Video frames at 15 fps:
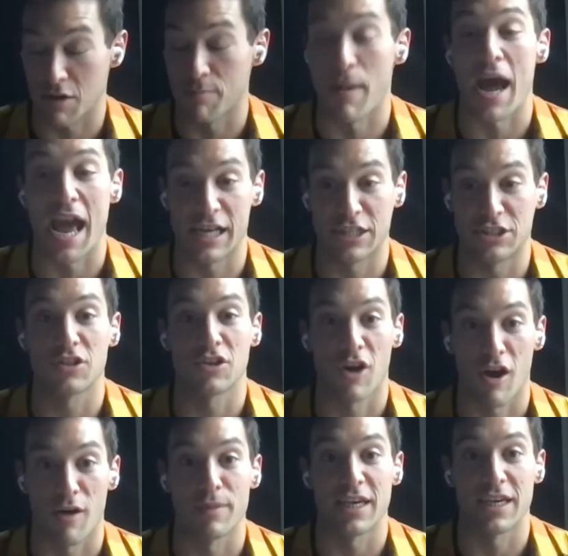My agent
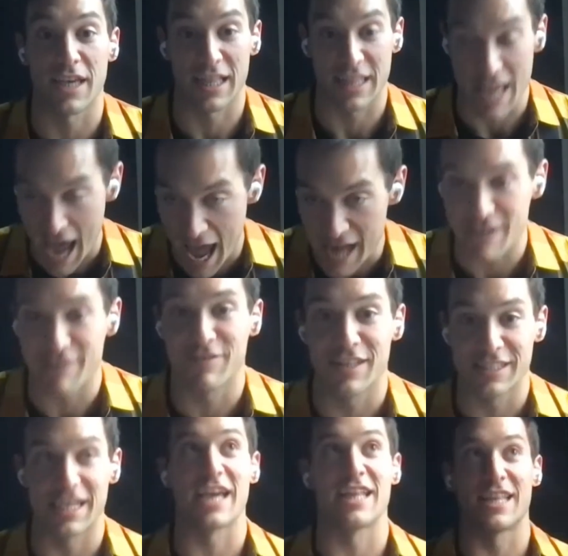called me at the end of the
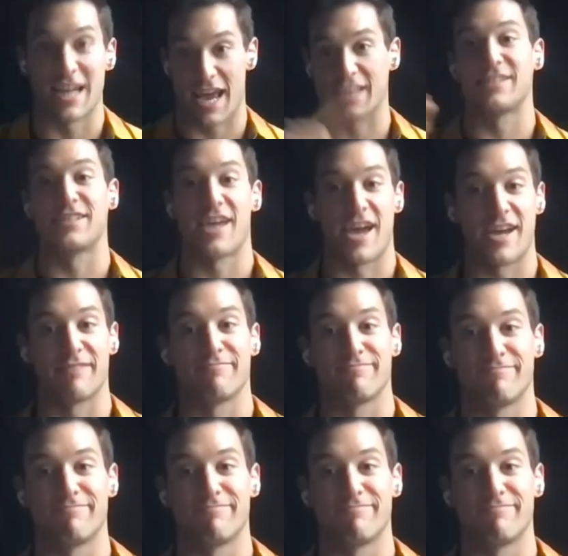day the next day.